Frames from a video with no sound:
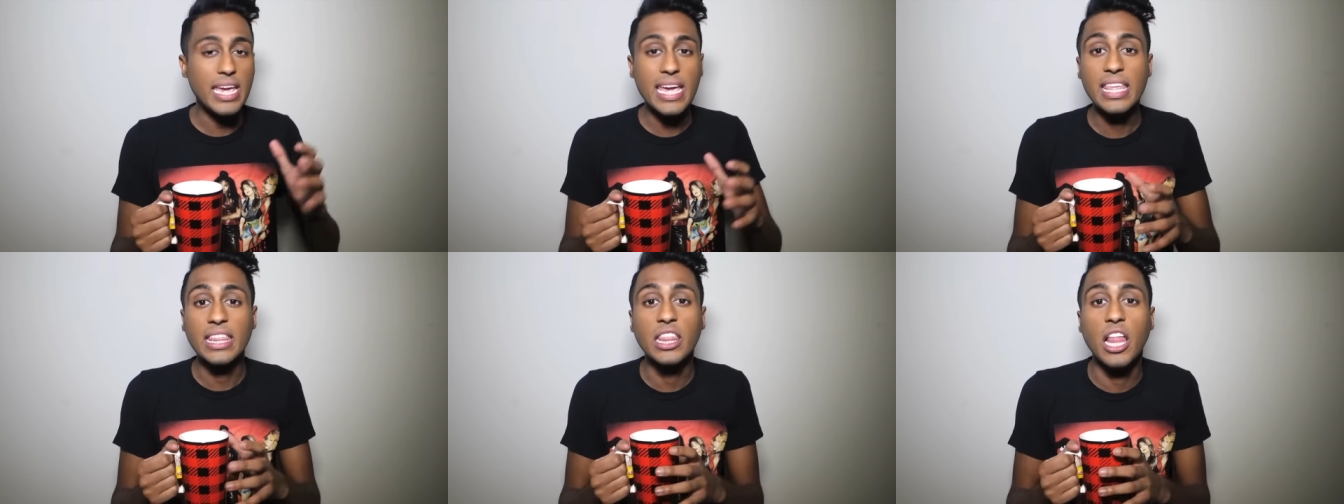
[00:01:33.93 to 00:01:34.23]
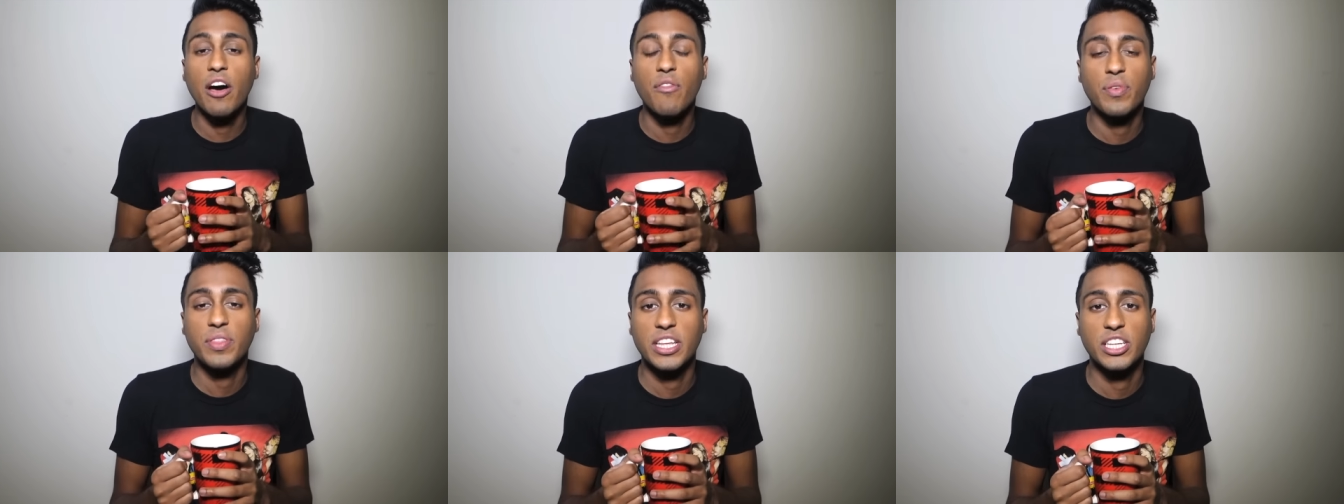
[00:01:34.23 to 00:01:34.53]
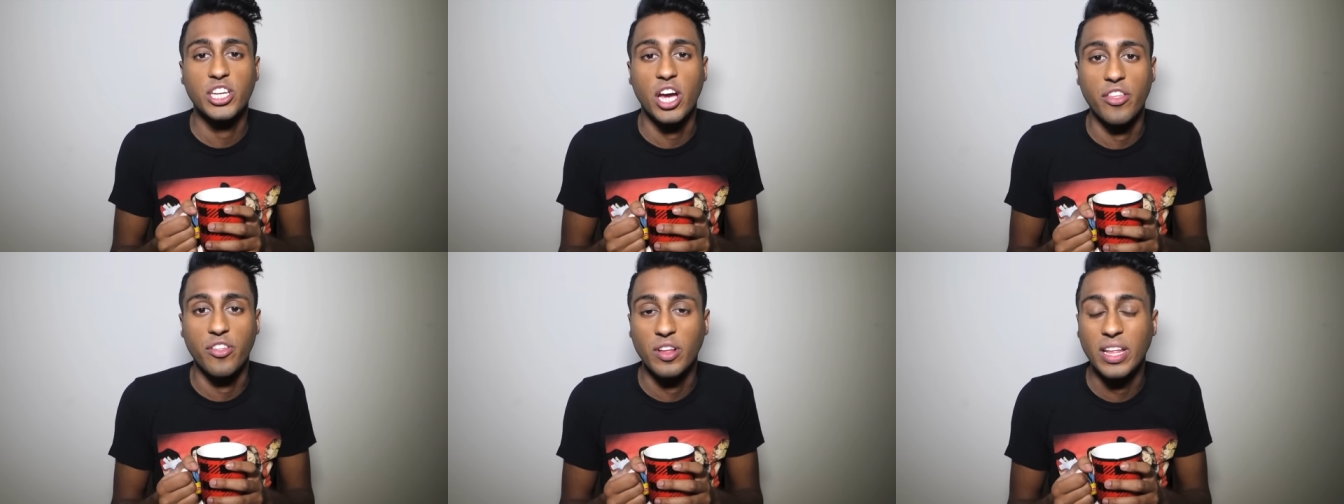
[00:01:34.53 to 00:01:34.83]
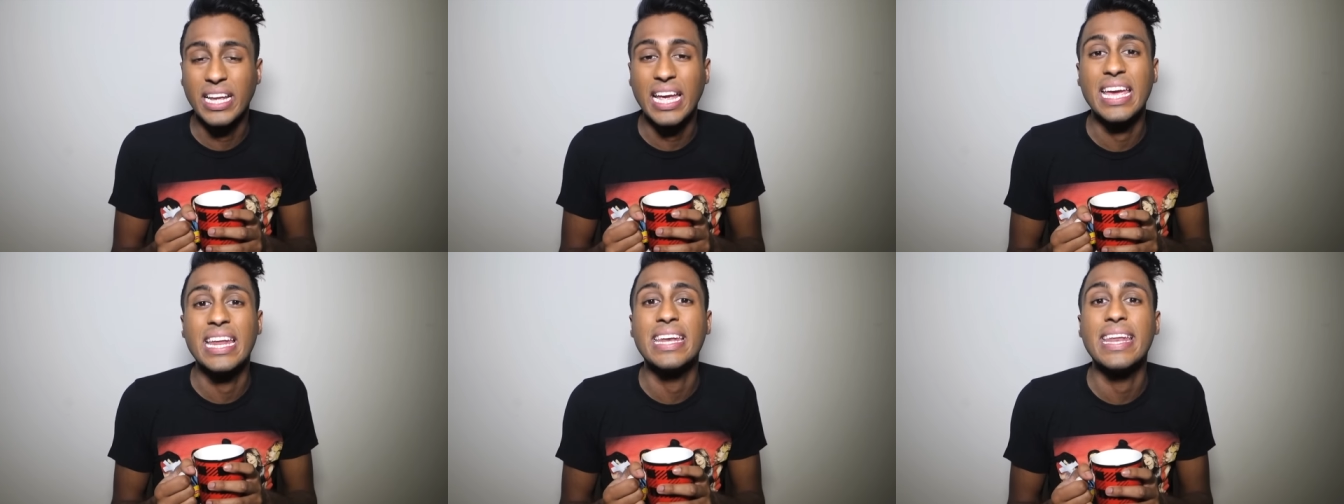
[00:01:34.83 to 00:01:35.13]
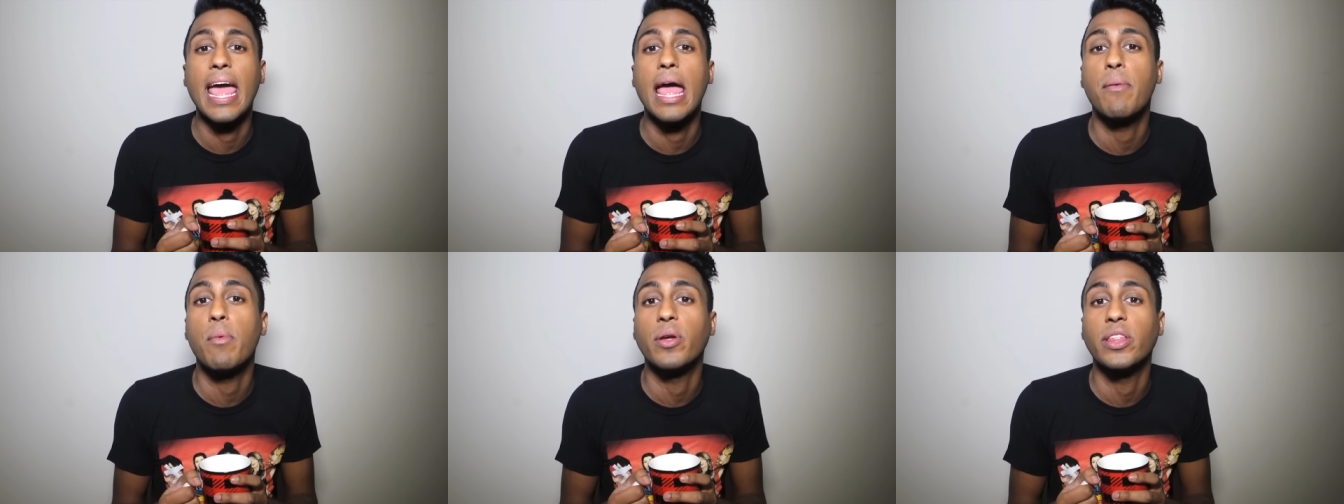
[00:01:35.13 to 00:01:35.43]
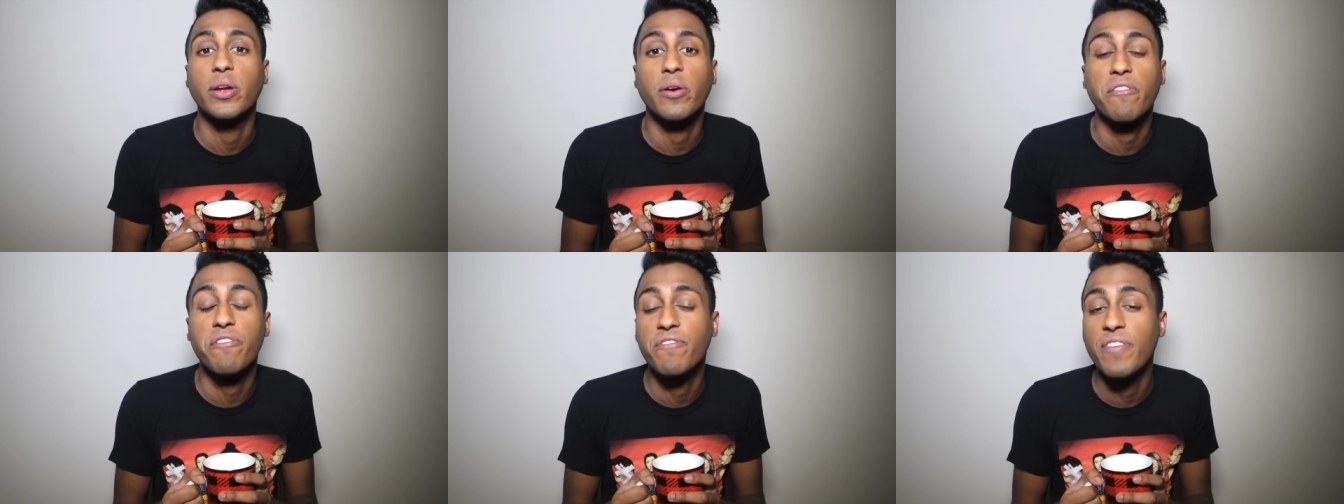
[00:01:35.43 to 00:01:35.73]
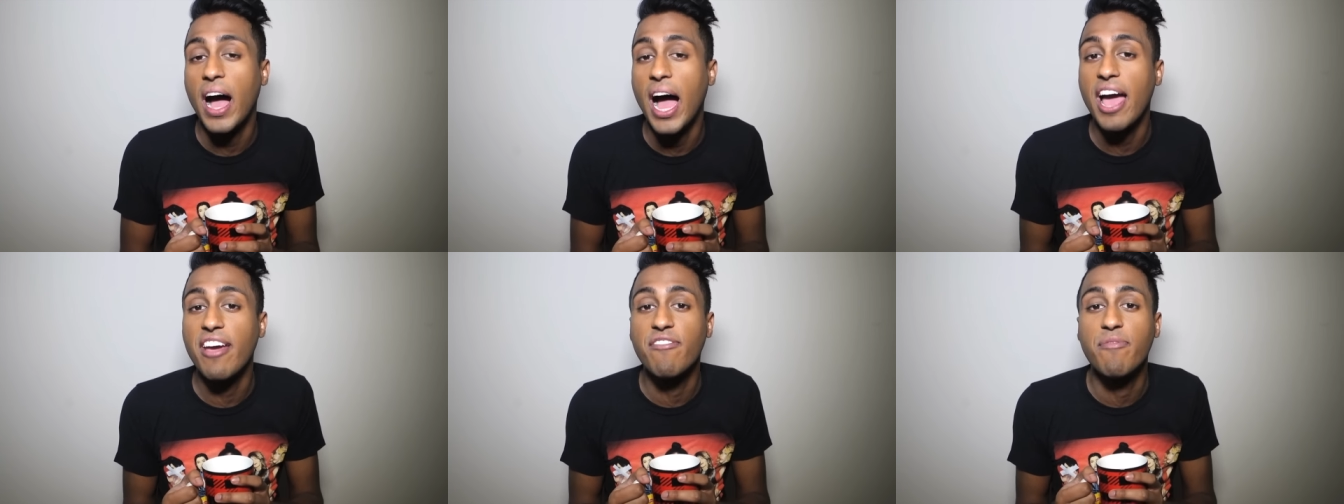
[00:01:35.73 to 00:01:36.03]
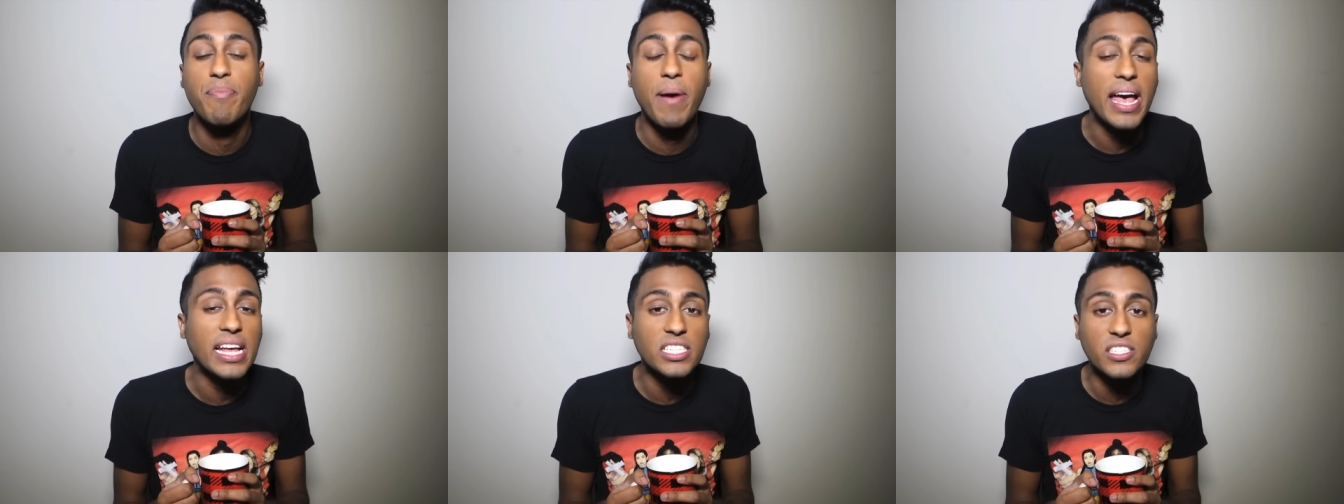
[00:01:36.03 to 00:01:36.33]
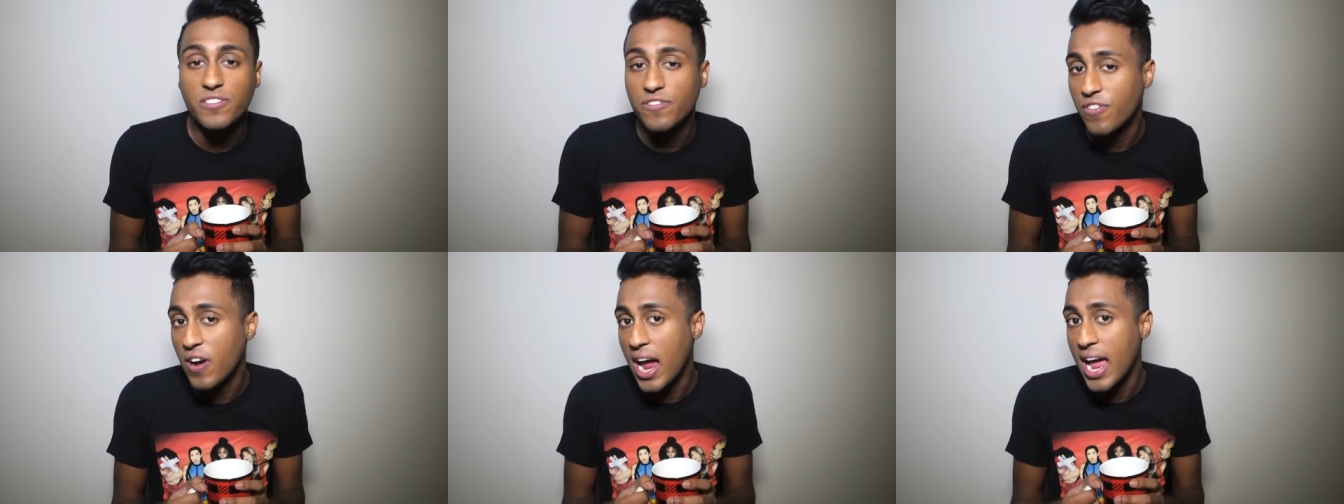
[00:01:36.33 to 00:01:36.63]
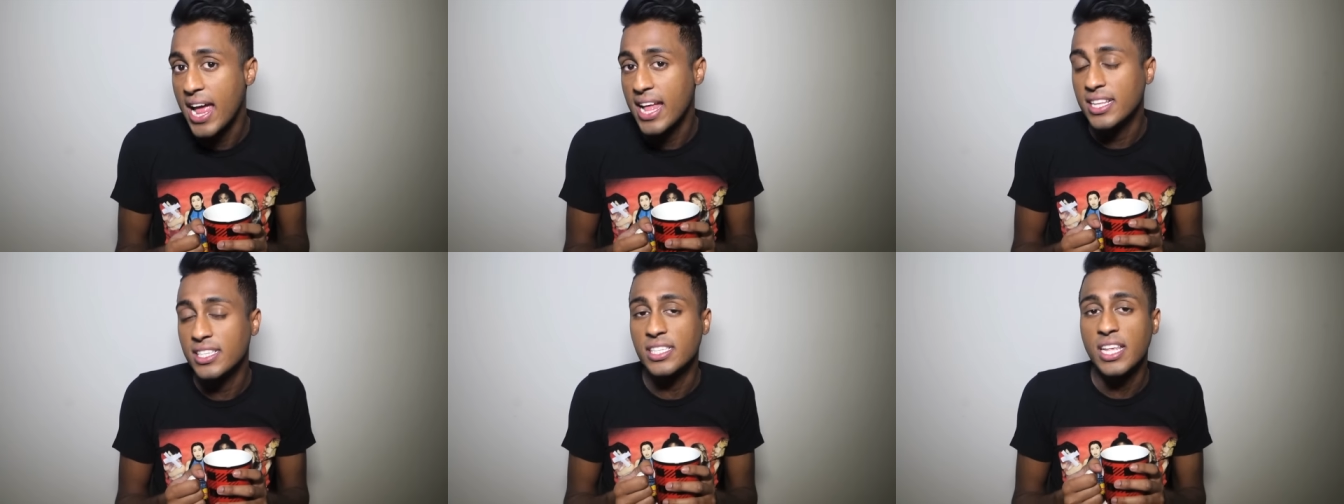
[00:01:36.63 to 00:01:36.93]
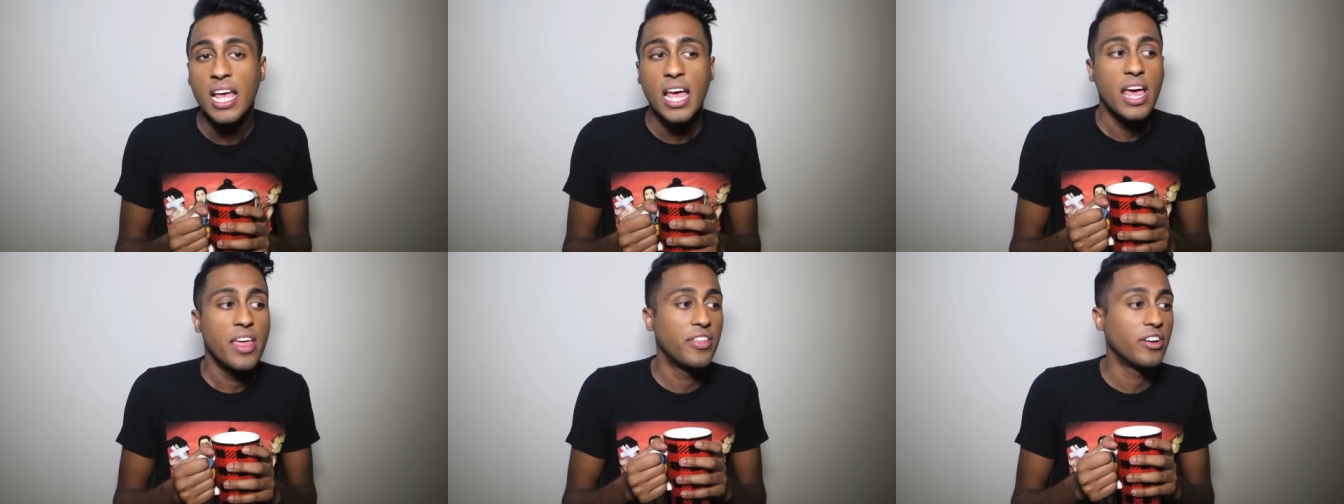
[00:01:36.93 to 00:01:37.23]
in love with each other, like enamored. They were five best friends.